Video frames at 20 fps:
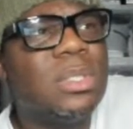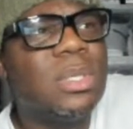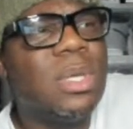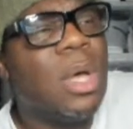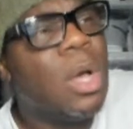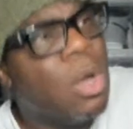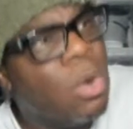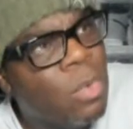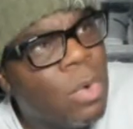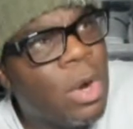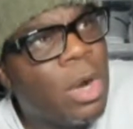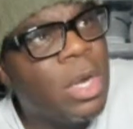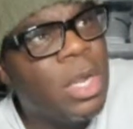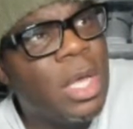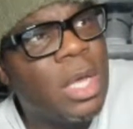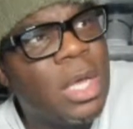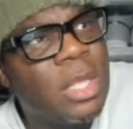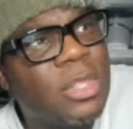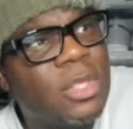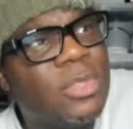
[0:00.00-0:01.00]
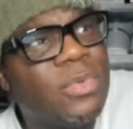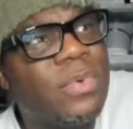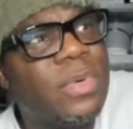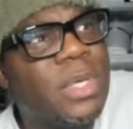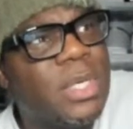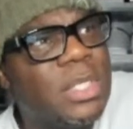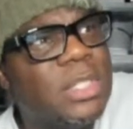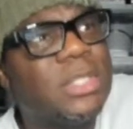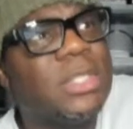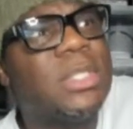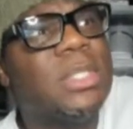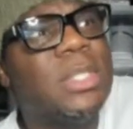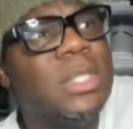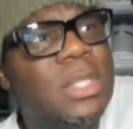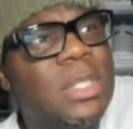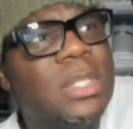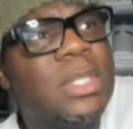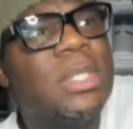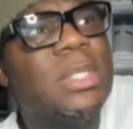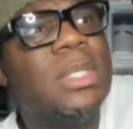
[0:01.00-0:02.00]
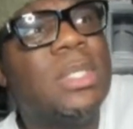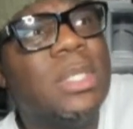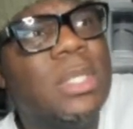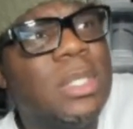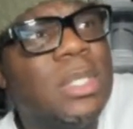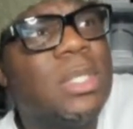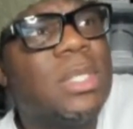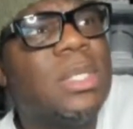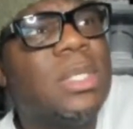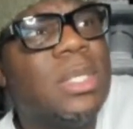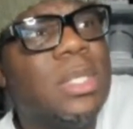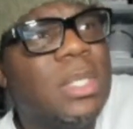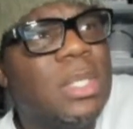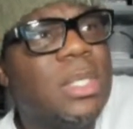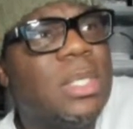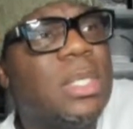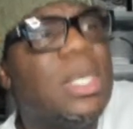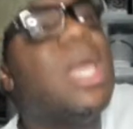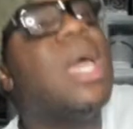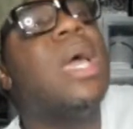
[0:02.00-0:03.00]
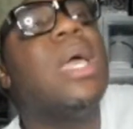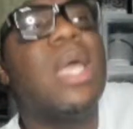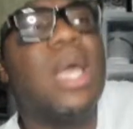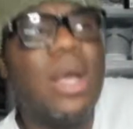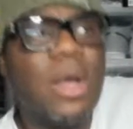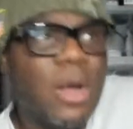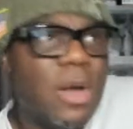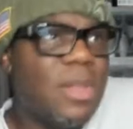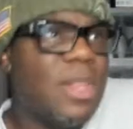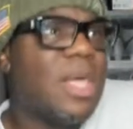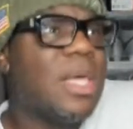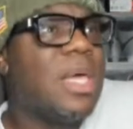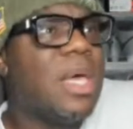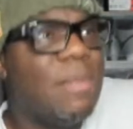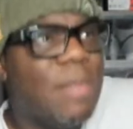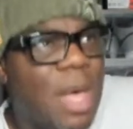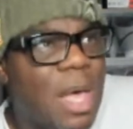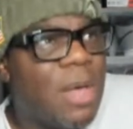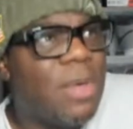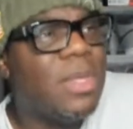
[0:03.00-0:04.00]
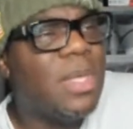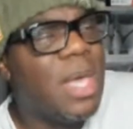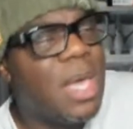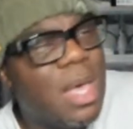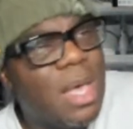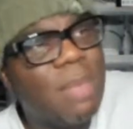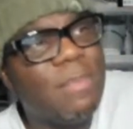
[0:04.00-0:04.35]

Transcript: Oh, word, y'all got the threes? Yeah, yeah, I heard they come out. Yeah,